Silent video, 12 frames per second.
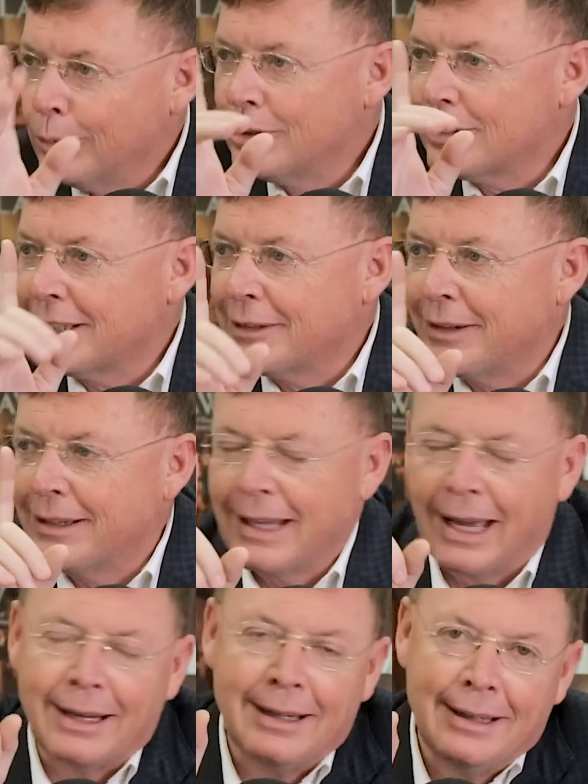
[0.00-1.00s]
We'll just leave it at
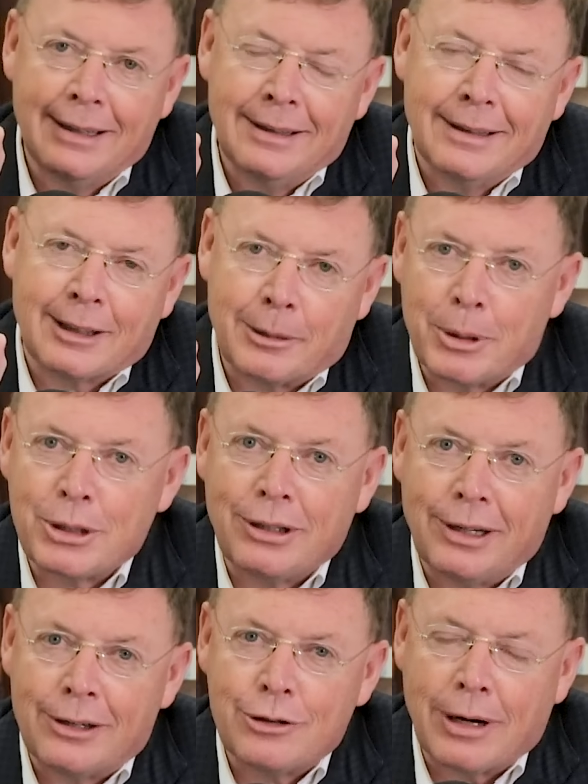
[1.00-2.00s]
that.
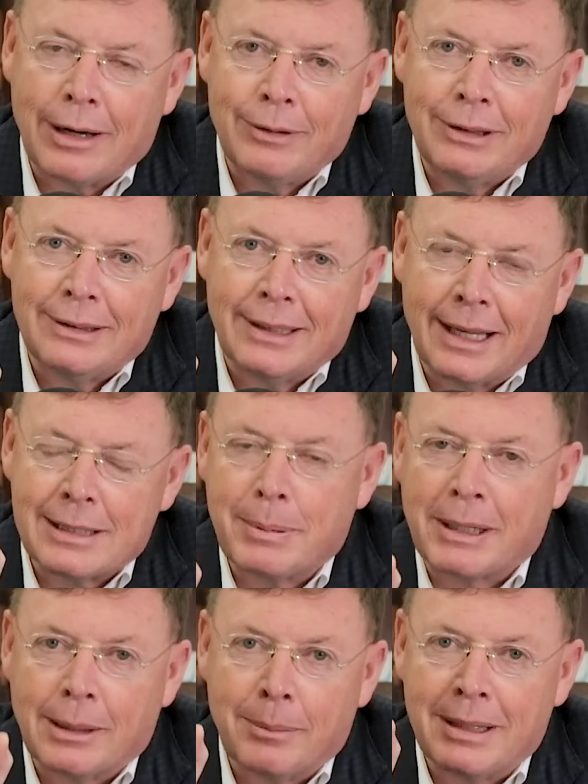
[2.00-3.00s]
Commercial air travel has
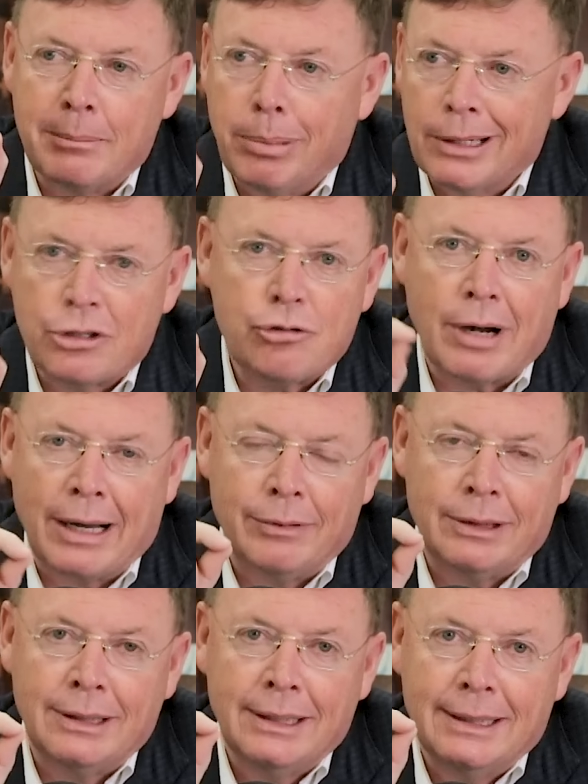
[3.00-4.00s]
become the bus
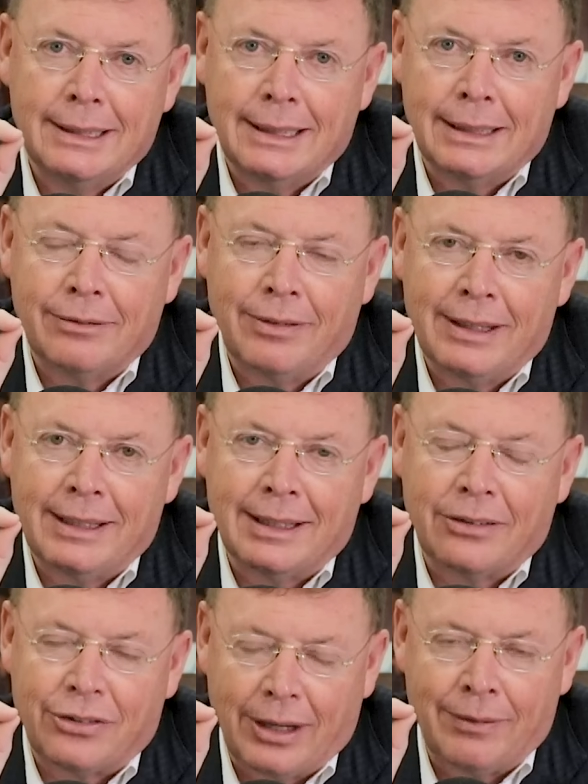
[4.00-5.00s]
travel of the
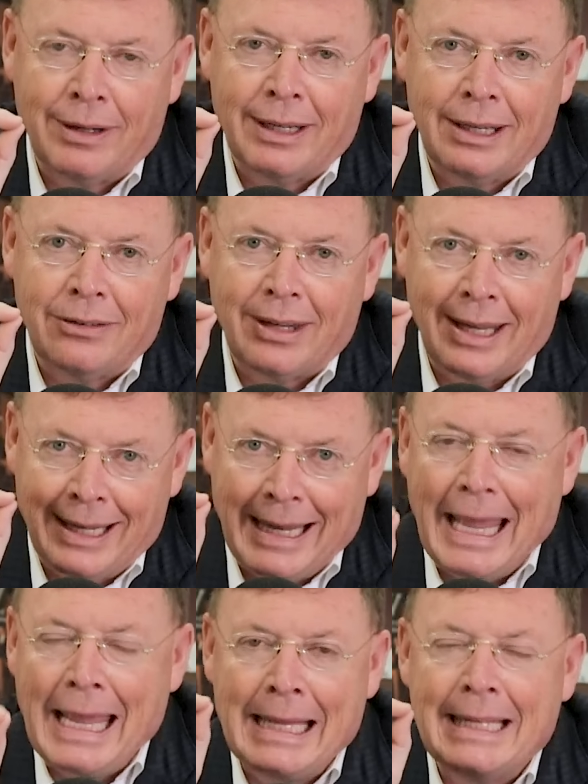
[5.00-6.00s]
70s and
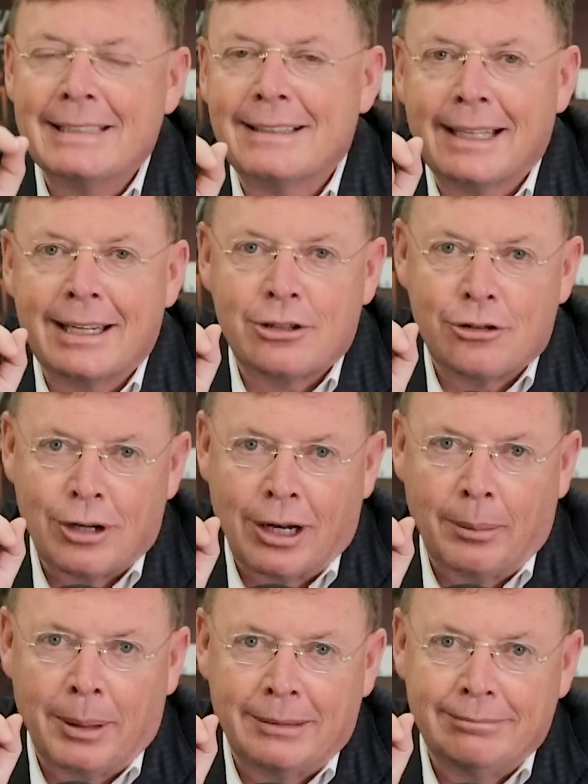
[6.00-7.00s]
80s, ladies and
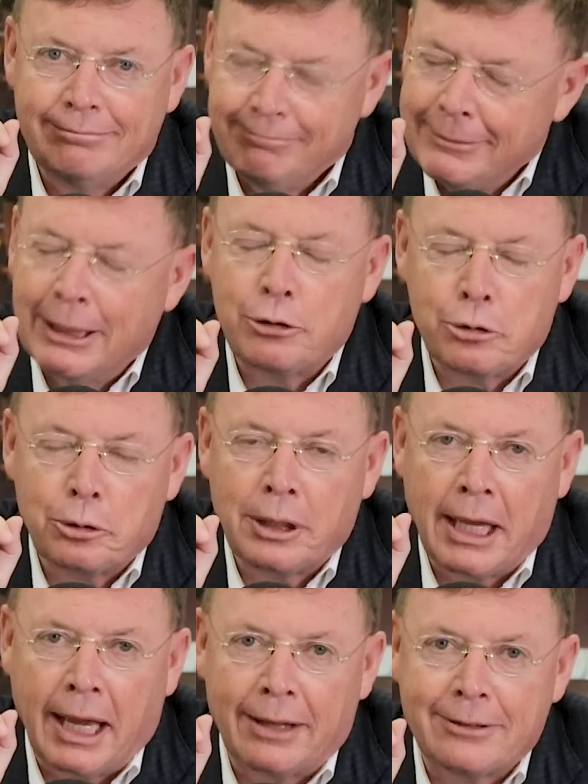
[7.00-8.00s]
gentlemen. It
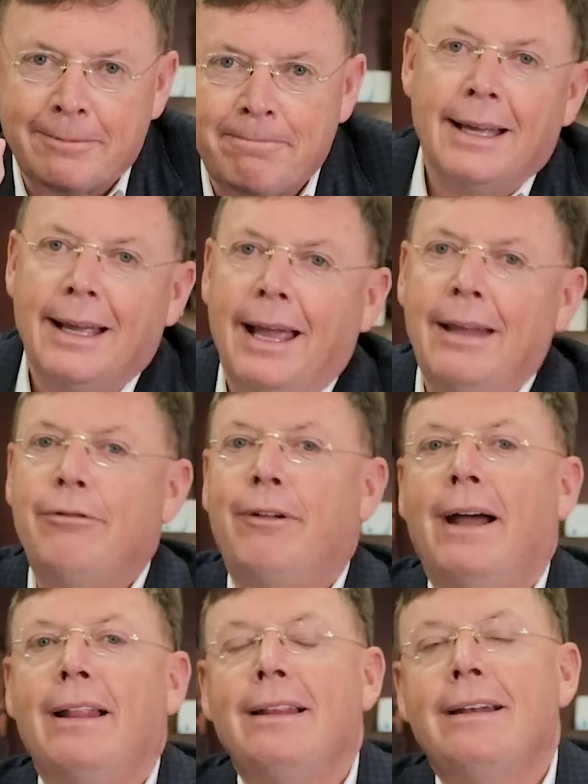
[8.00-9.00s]
truly has. And
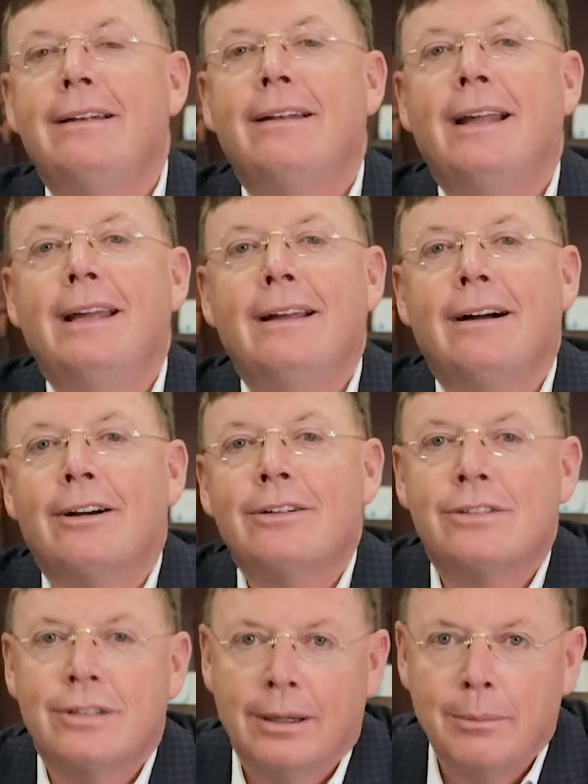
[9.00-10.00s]
finally today, our
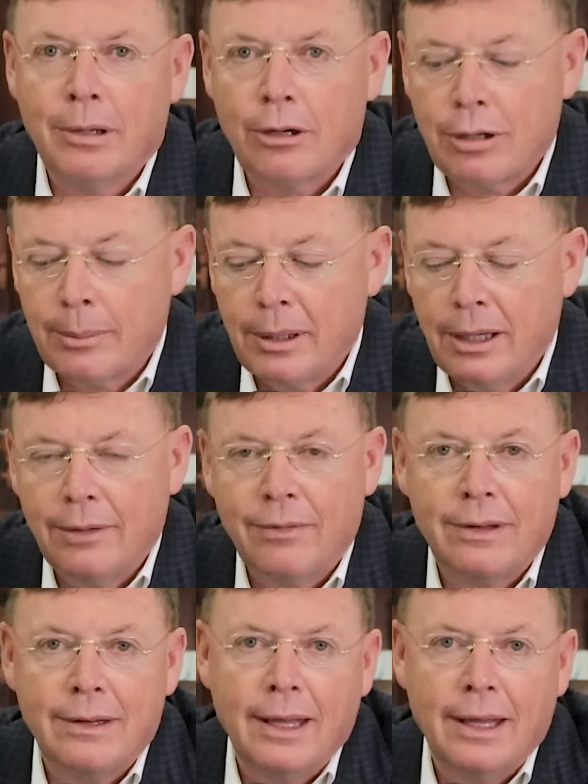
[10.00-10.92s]
dumb criminal of the